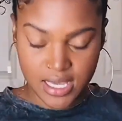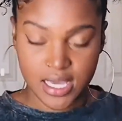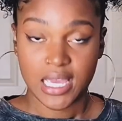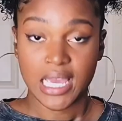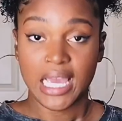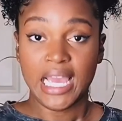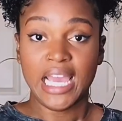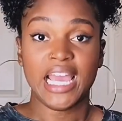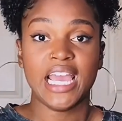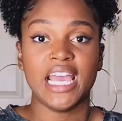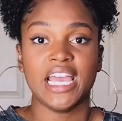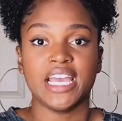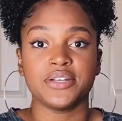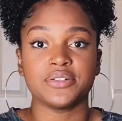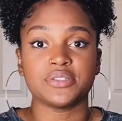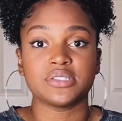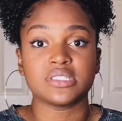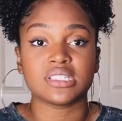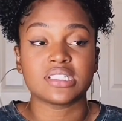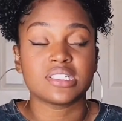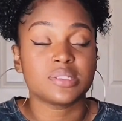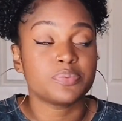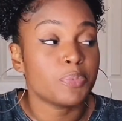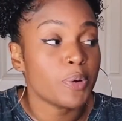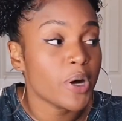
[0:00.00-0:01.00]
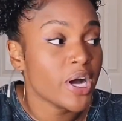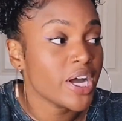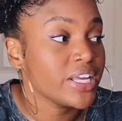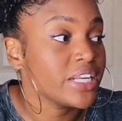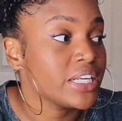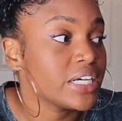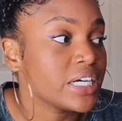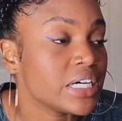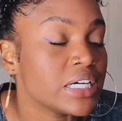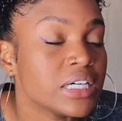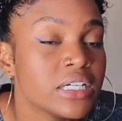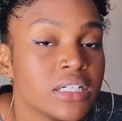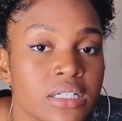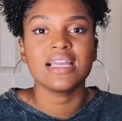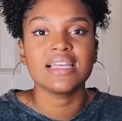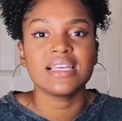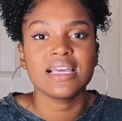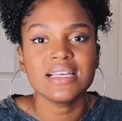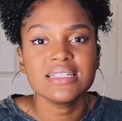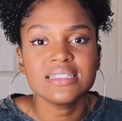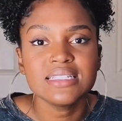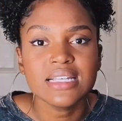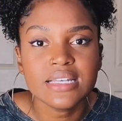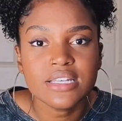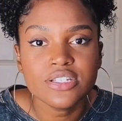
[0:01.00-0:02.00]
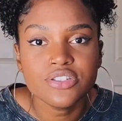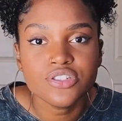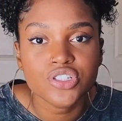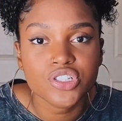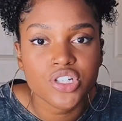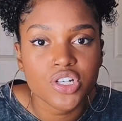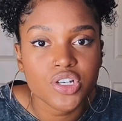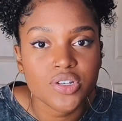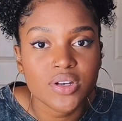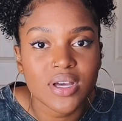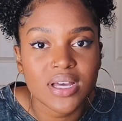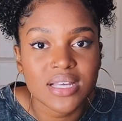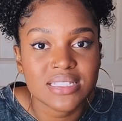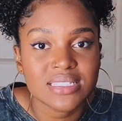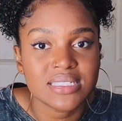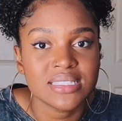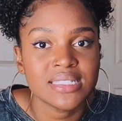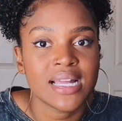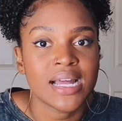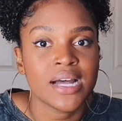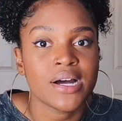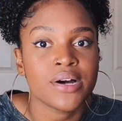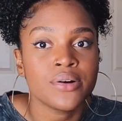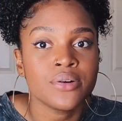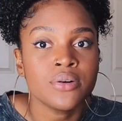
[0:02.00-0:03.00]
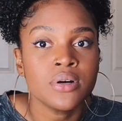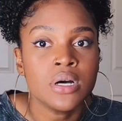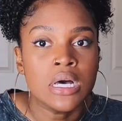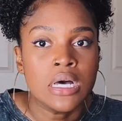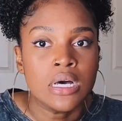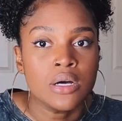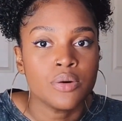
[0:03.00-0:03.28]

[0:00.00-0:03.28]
It was a spider. I guess I can show you guys now